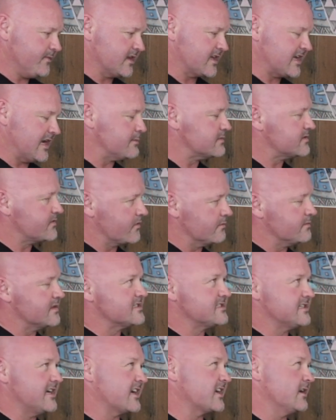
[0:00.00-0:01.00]
that comes from the
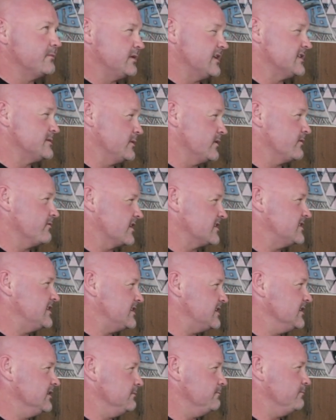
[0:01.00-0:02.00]
sarcoplasmic
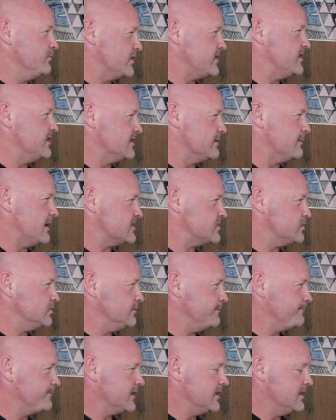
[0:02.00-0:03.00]
reticulum within the muscle.